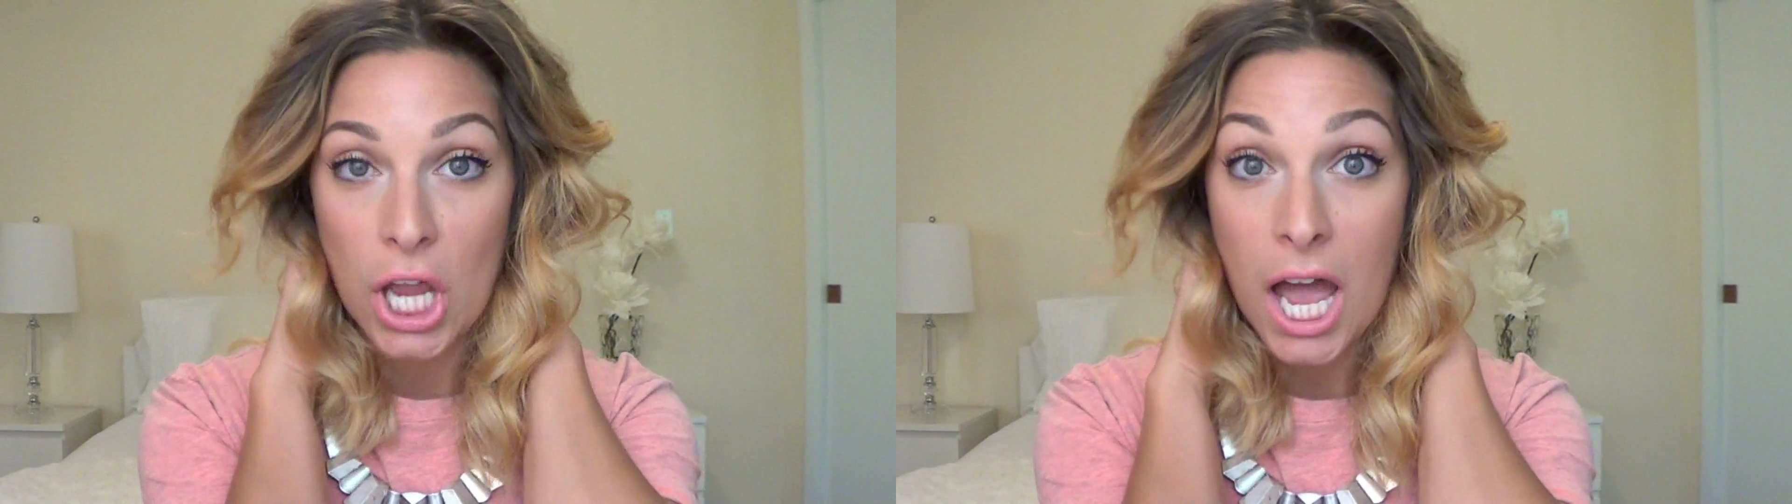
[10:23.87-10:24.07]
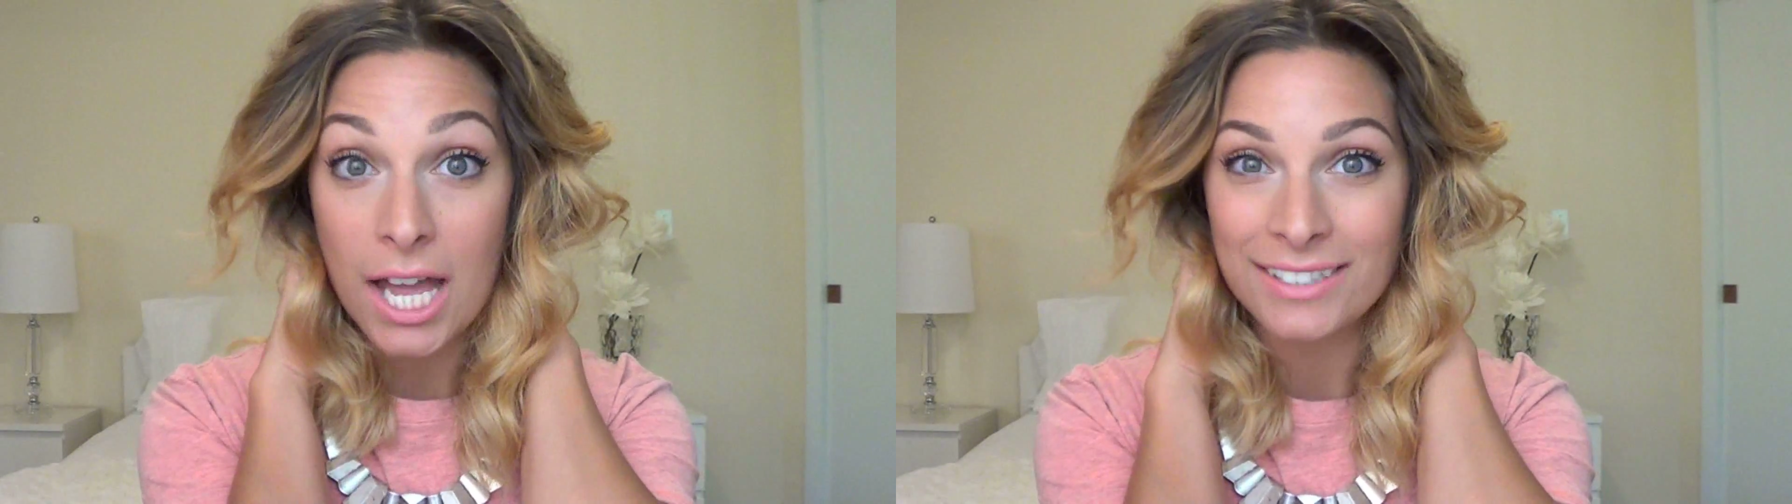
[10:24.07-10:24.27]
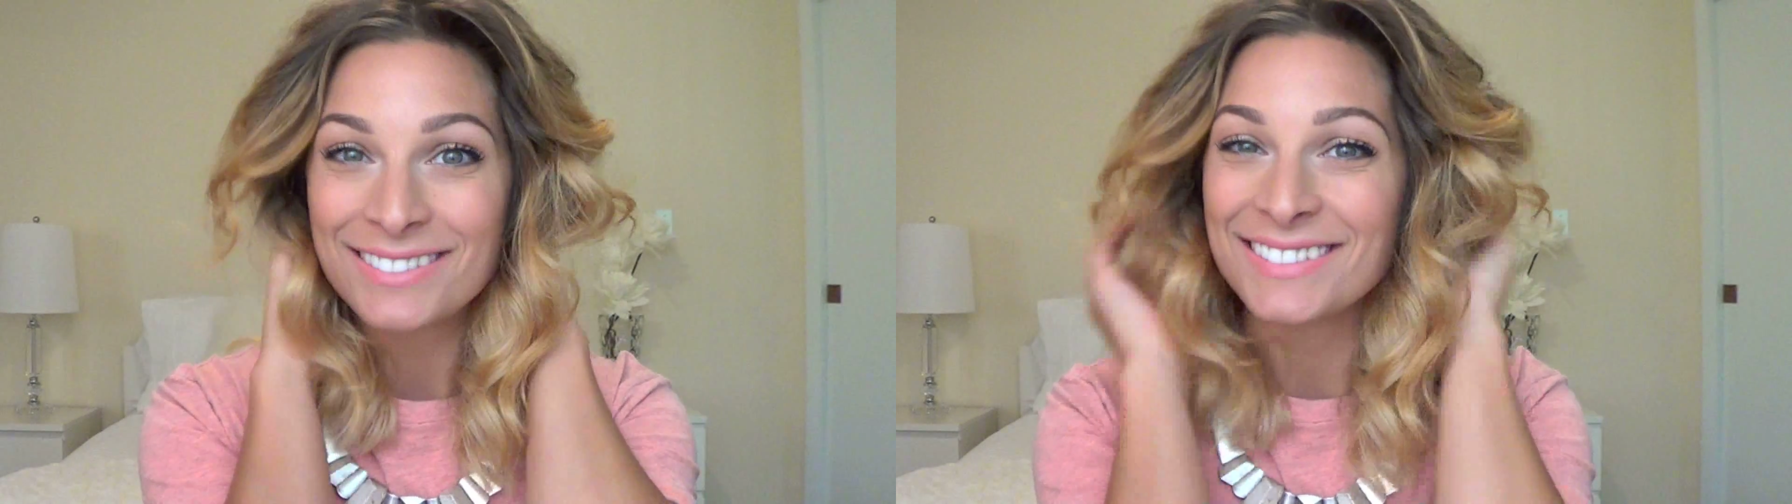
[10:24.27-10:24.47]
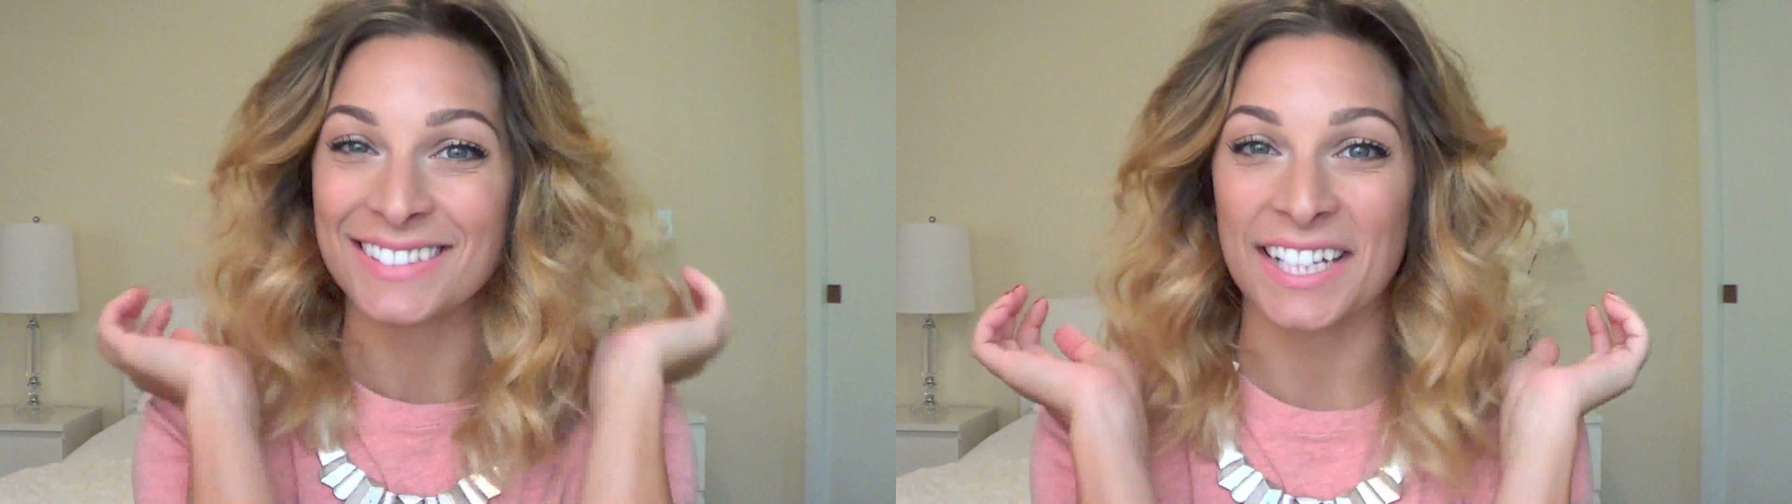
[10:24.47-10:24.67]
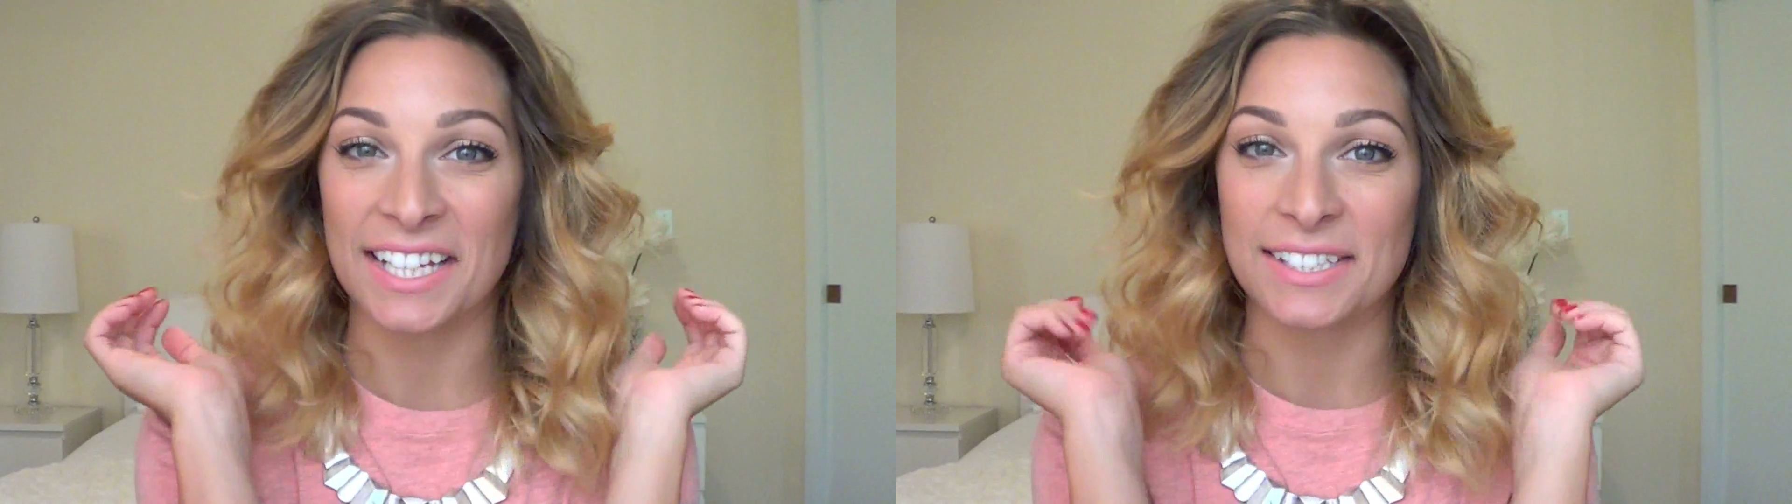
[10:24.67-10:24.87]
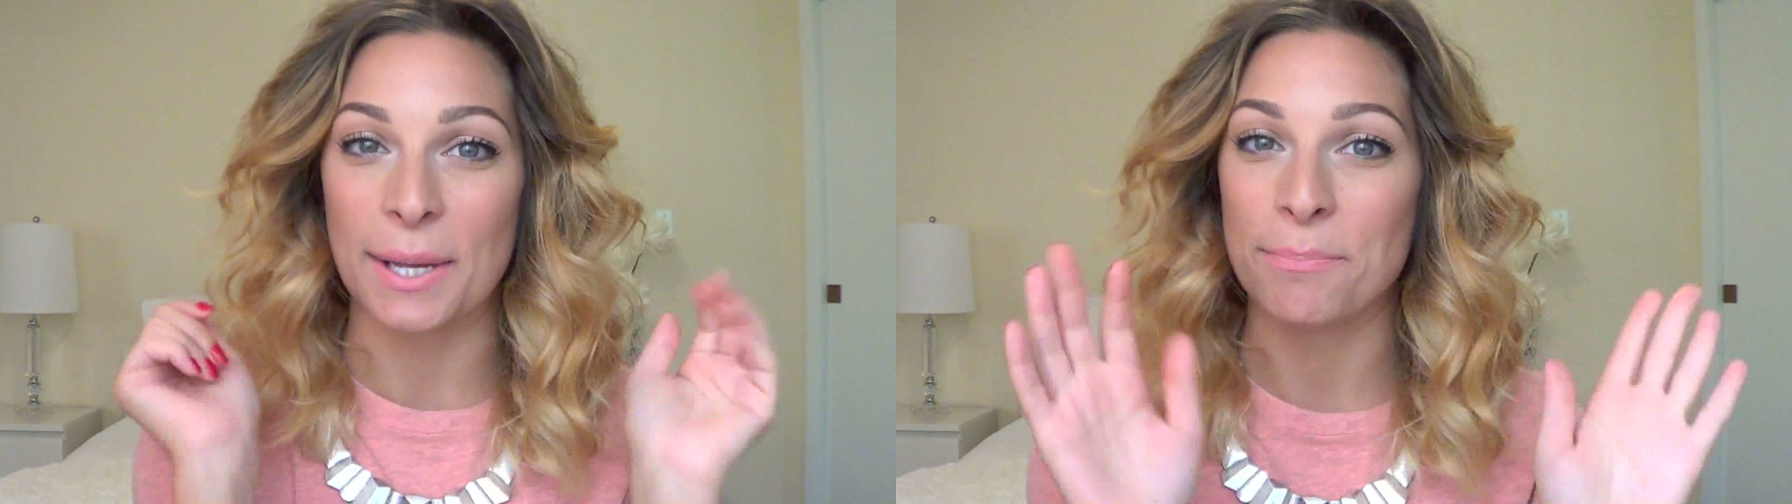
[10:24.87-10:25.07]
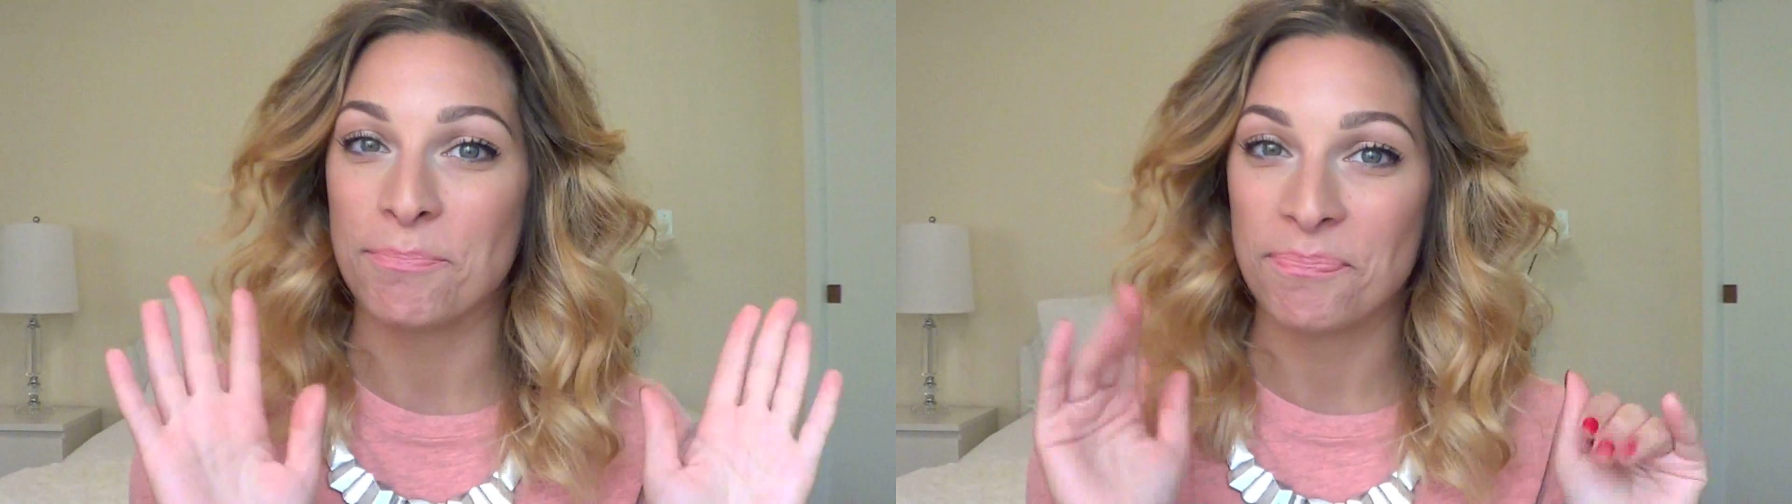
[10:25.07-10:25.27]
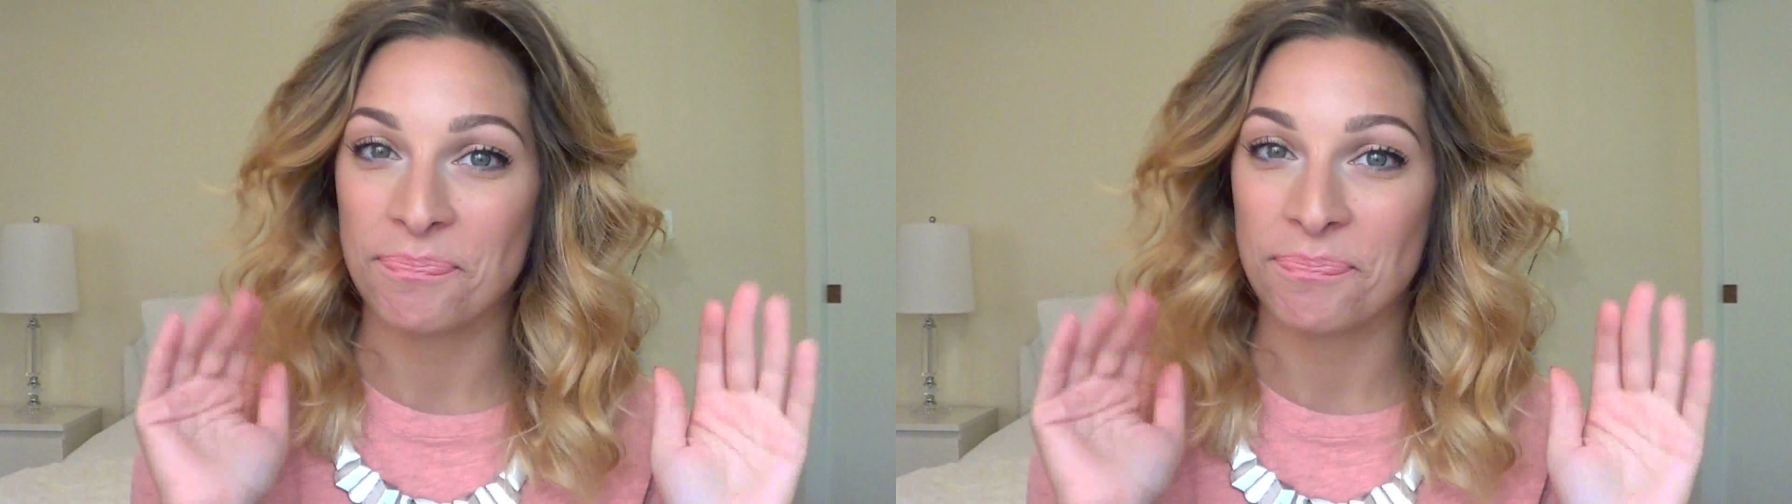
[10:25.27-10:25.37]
yeah, until next time.